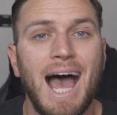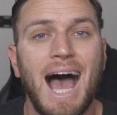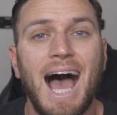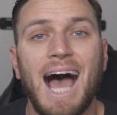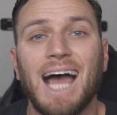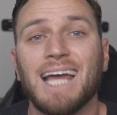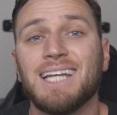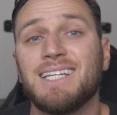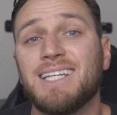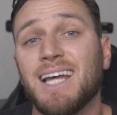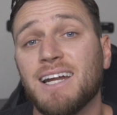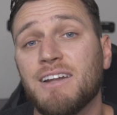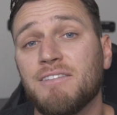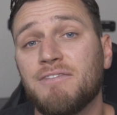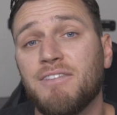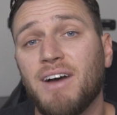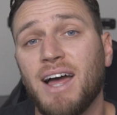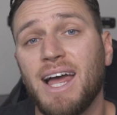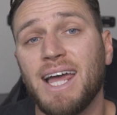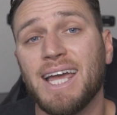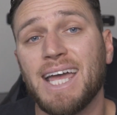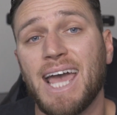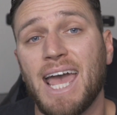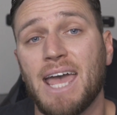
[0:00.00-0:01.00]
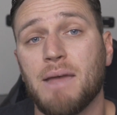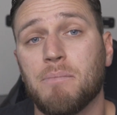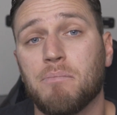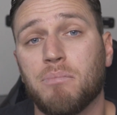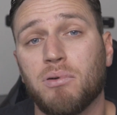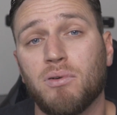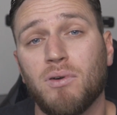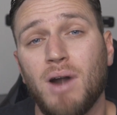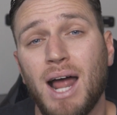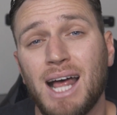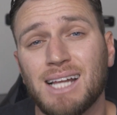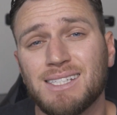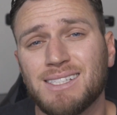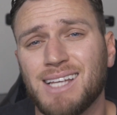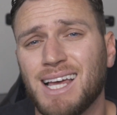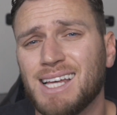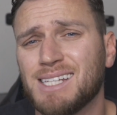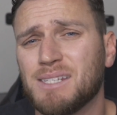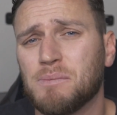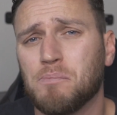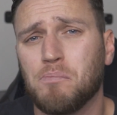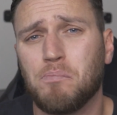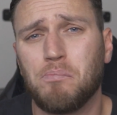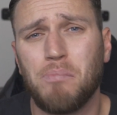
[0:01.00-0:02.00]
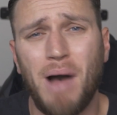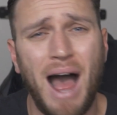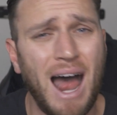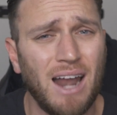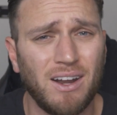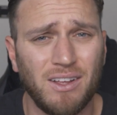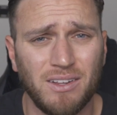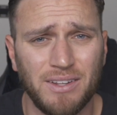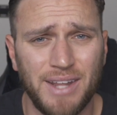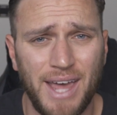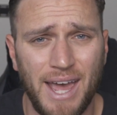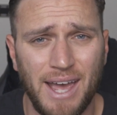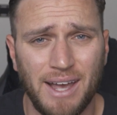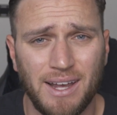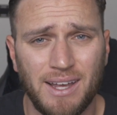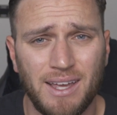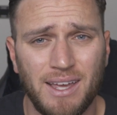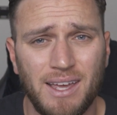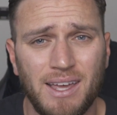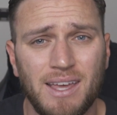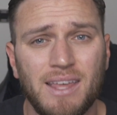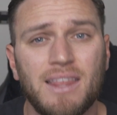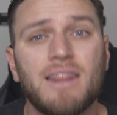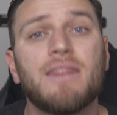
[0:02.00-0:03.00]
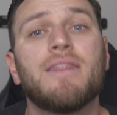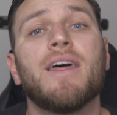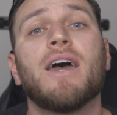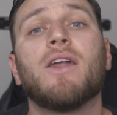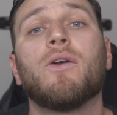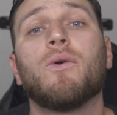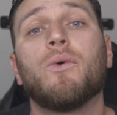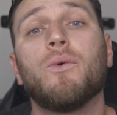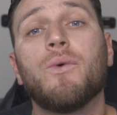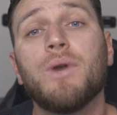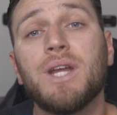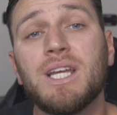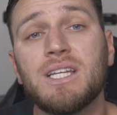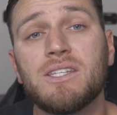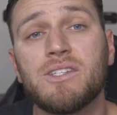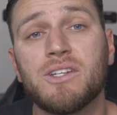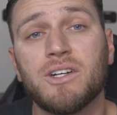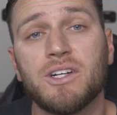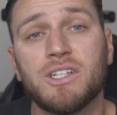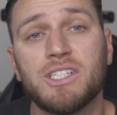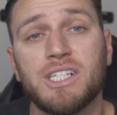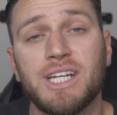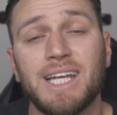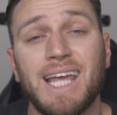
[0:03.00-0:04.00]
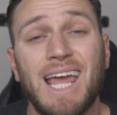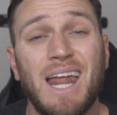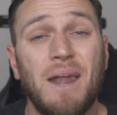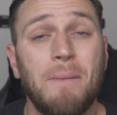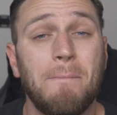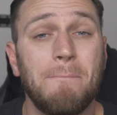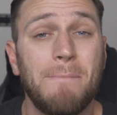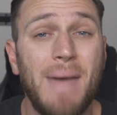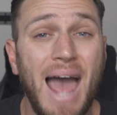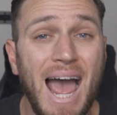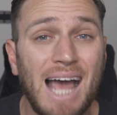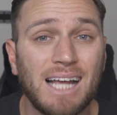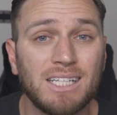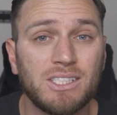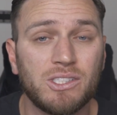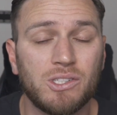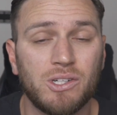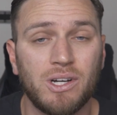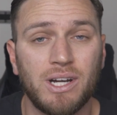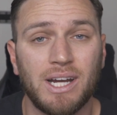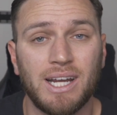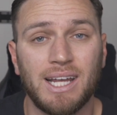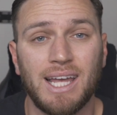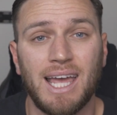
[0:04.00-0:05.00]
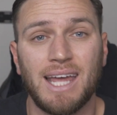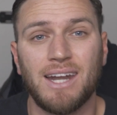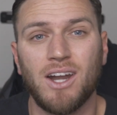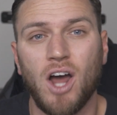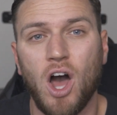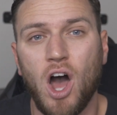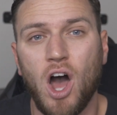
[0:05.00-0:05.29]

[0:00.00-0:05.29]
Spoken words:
Identifying a process bottleneck, then researching and mastering an